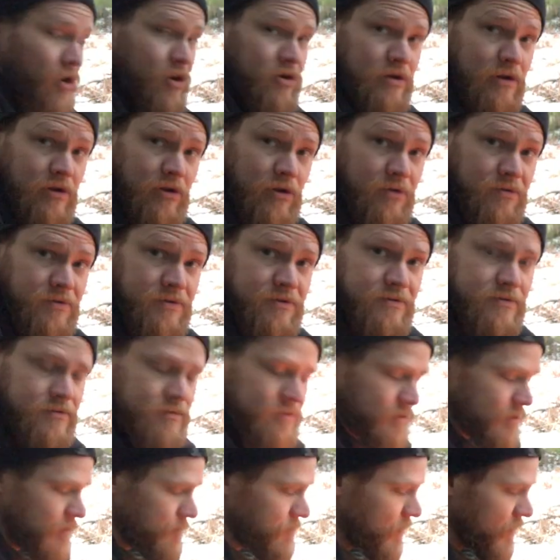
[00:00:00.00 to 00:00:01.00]
on clothes,
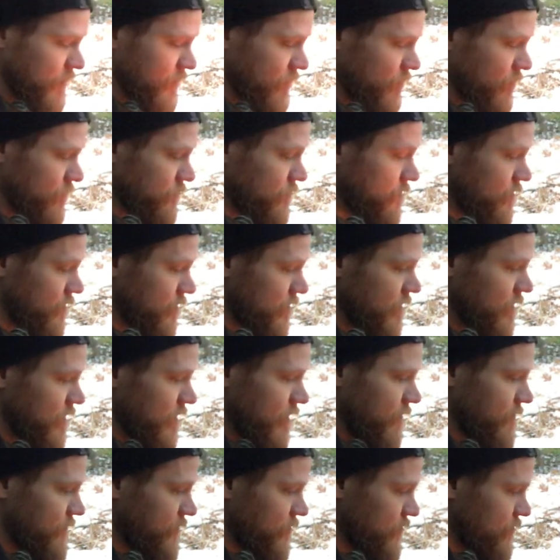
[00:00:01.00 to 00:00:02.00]
depending on
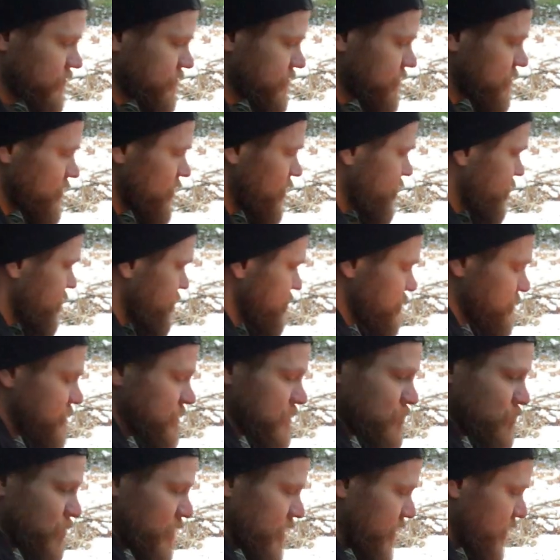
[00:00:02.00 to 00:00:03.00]
if you're starting to
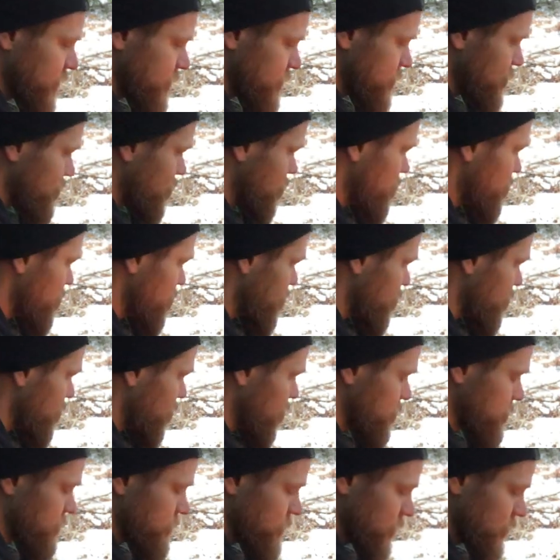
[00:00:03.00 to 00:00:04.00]
sweat or
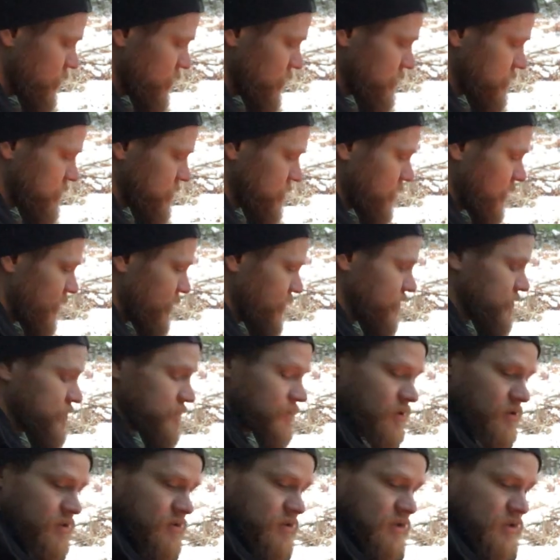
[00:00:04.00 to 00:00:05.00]
whatnot, because if you
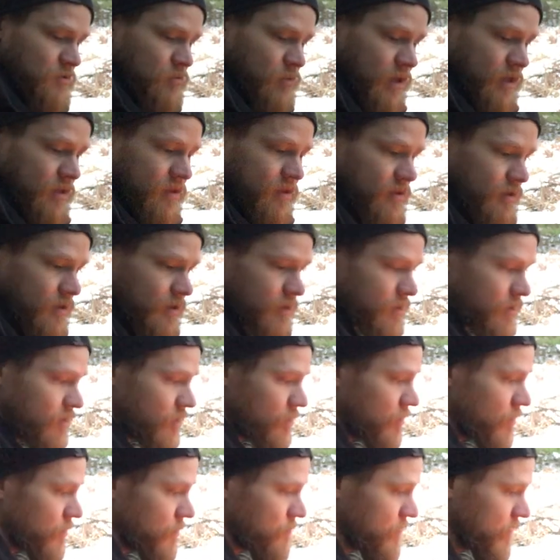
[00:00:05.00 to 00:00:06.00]
start to sweat, then you're
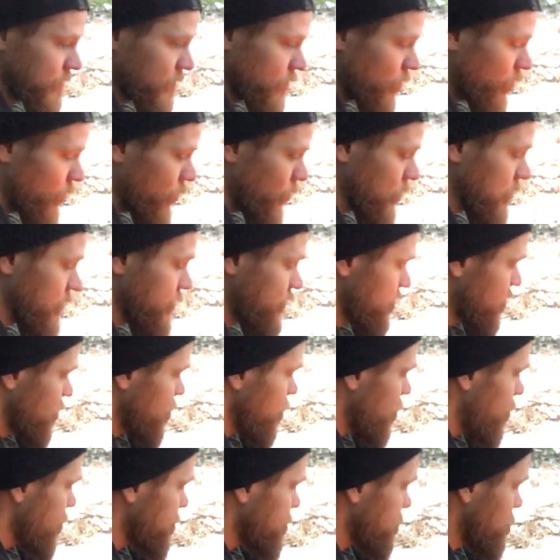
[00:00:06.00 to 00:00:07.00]
gonna be cold
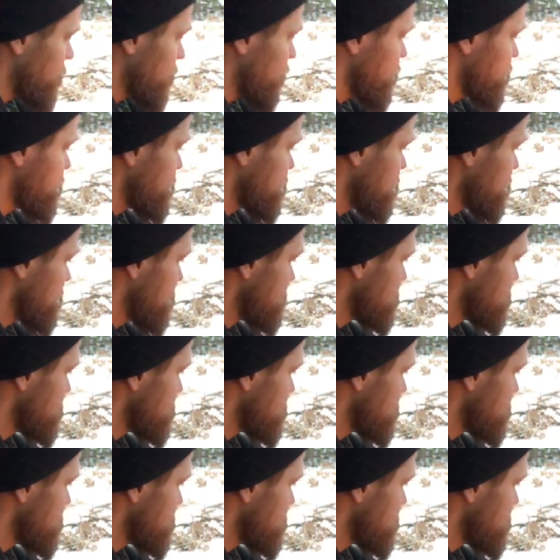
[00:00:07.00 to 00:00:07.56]
afterwards.